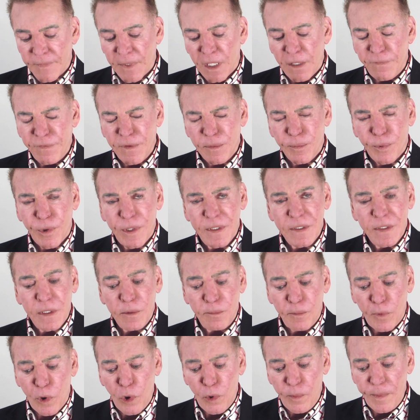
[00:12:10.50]
of the present
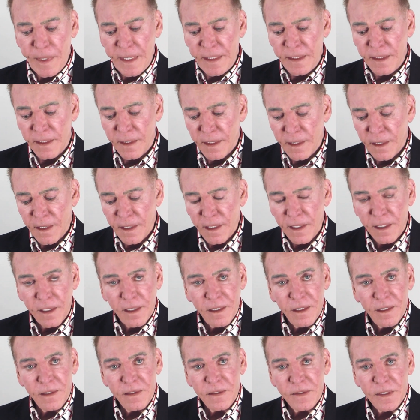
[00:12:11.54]
moment,
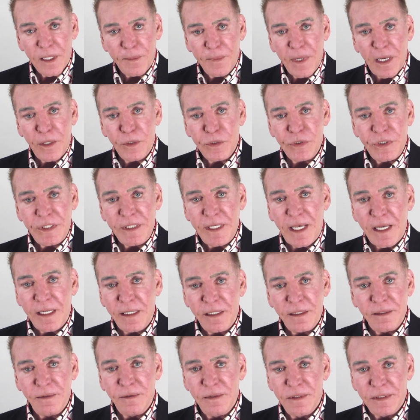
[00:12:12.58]
somehow she had
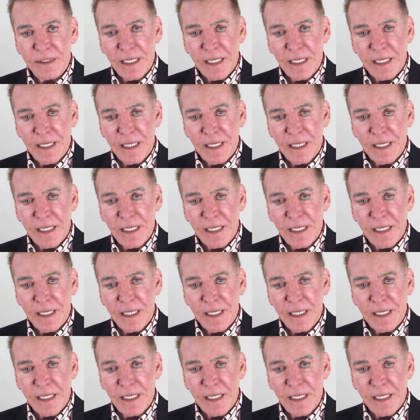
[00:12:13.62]
a